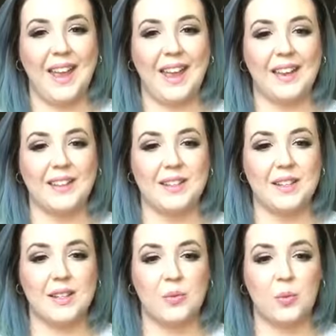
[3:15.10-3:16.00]

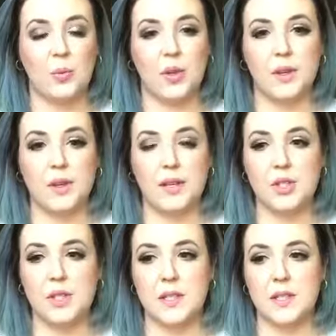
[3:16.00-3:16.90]
And really
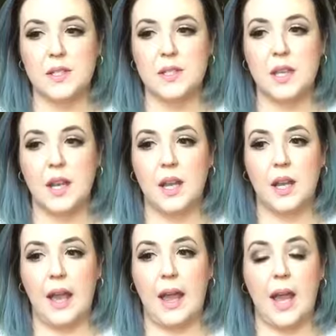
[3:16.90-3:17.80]
just
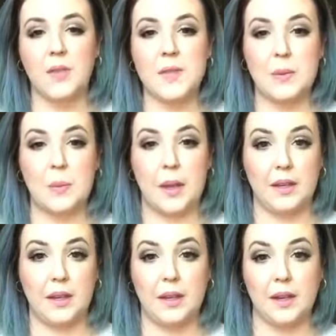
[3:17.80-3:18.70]
have some
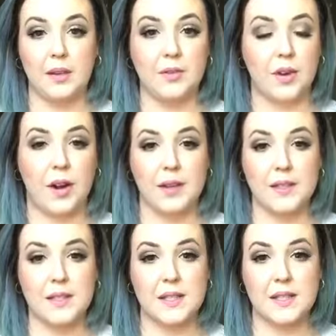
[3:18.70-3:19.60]
money here for
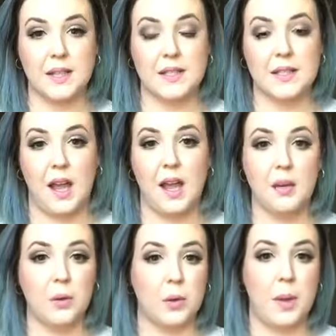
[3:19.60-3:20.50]
us to set
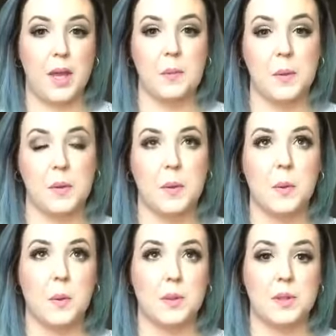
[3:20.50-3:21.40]
aside, or to pay a
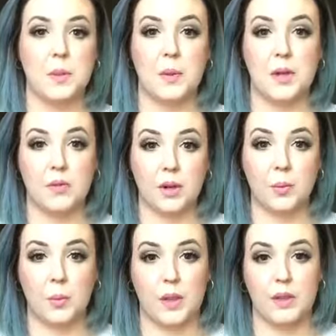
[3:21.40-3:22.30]
bill, or to do
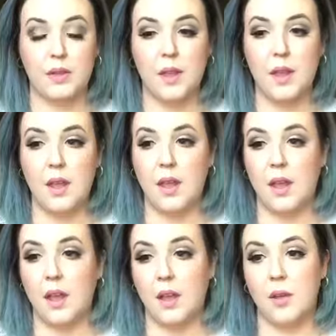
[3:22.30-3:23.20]
whatever with.
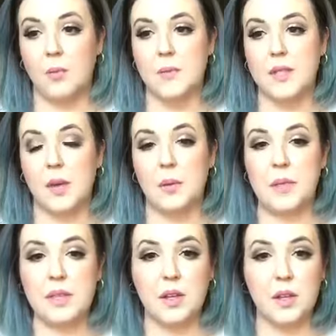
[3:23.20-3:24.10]
So let
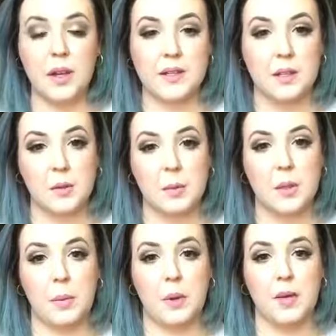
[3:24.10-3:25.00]
me tell you guys a little
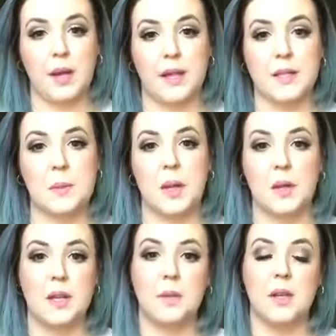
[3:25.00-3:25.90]
bit about Red Aspen. I
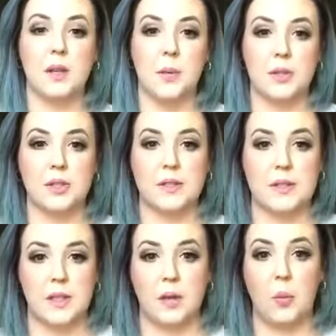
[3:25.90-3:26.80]
keep getting
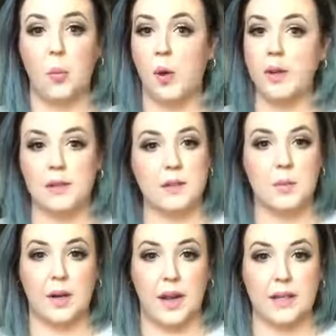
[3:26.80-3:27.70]
questions like, what is
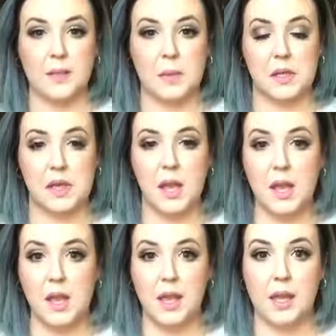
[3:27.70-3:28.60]
Red Aspen?
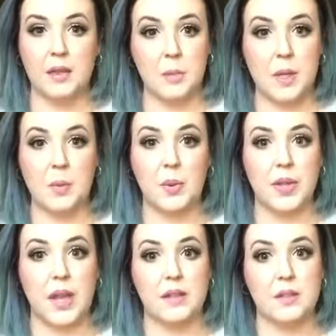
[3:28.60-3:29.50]
And the people
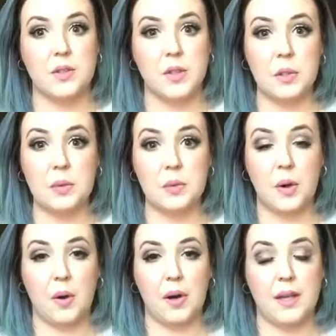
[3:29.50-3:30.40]
that do
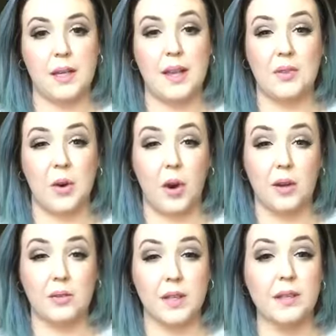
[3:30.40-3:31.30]
already have
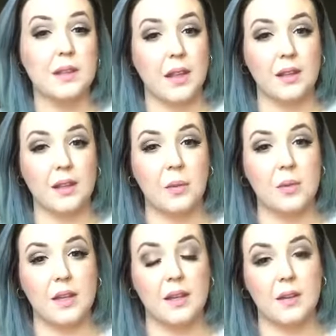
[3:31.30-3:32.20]
heard of it think that
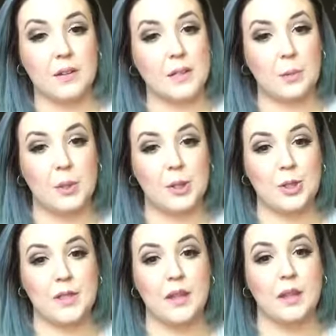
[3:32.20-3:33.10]
we are simply
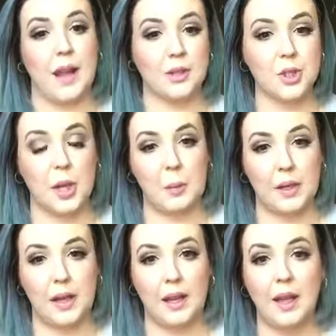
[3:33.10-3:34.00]
just a lash
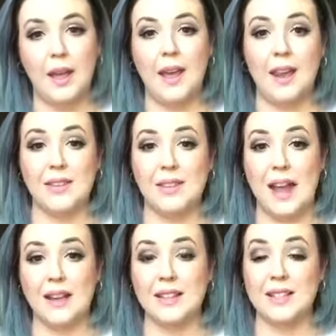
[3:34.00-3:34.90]
company. And
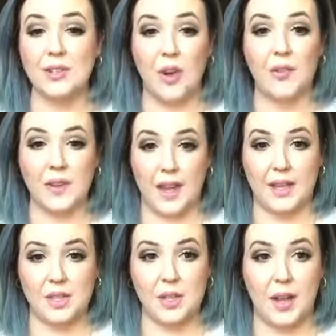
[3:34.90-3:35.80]
that is not the
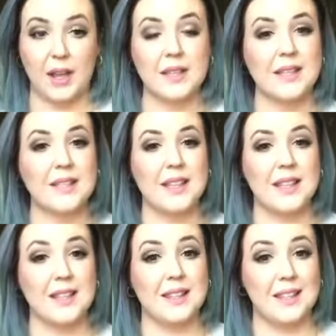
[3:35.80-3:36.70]
case, you guys.
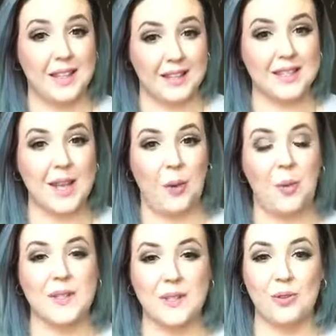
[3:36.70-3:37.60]
Yes, that
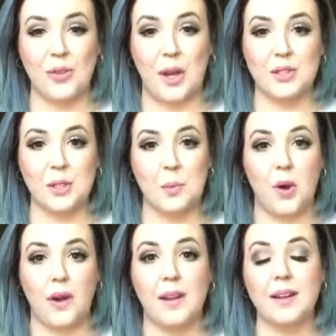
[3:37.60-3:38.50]
was their flagship
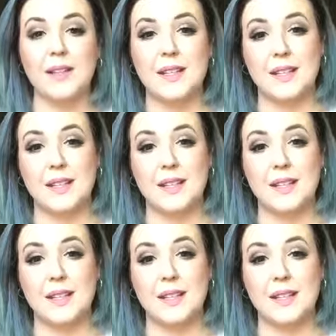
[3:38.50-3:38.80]
product.